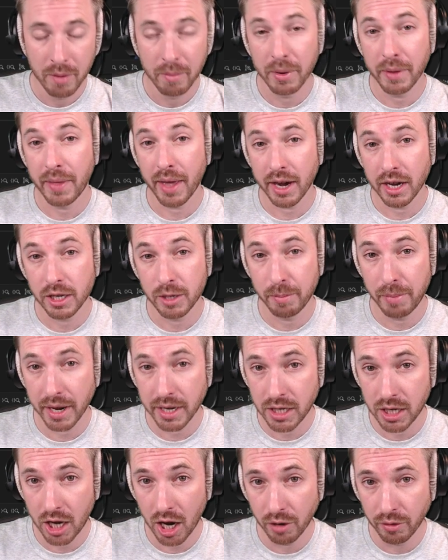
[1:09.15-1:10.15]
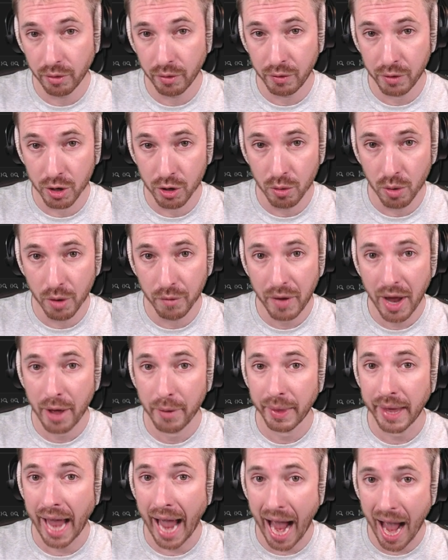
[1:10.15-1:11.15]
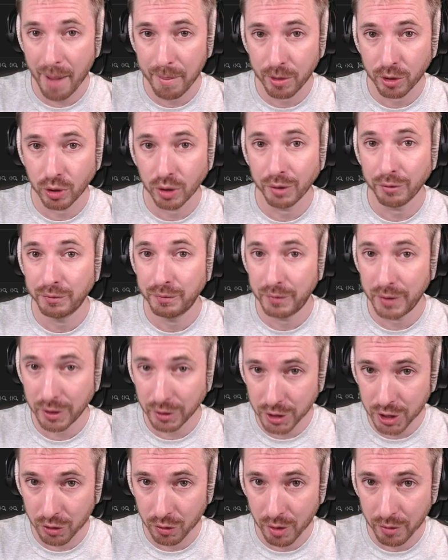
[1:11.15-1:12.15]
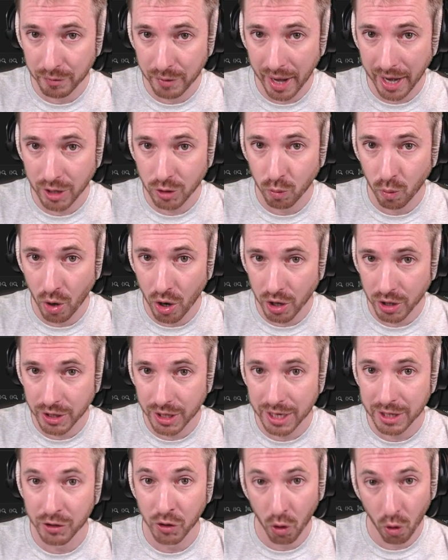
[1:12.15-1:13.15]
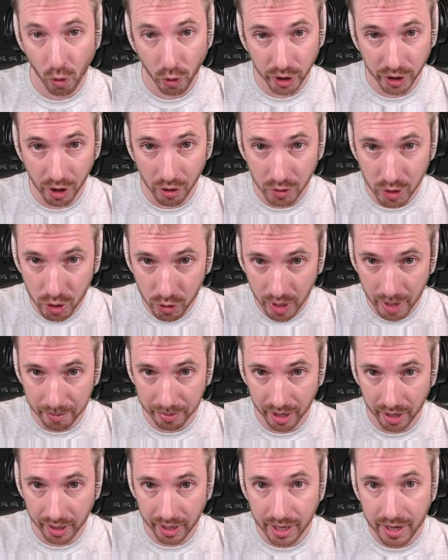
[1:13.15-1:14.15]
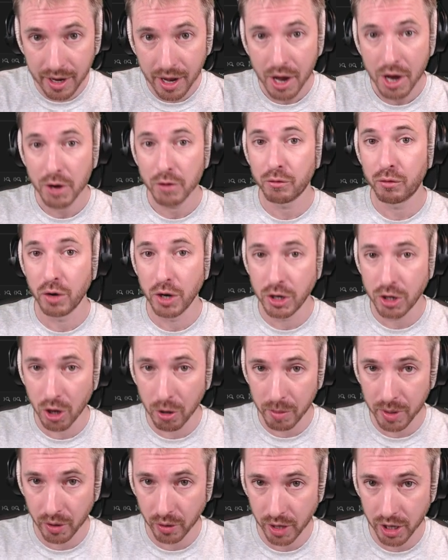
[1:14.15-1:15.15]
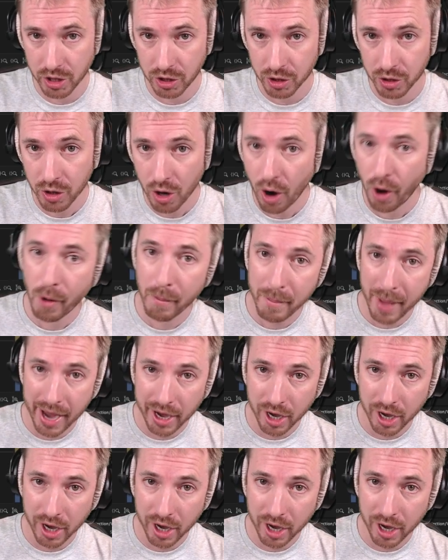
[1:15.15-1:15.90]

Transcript: But that is a basic overview of how the Apple Filter effect works as an audio unit plugin for Adobe Audition on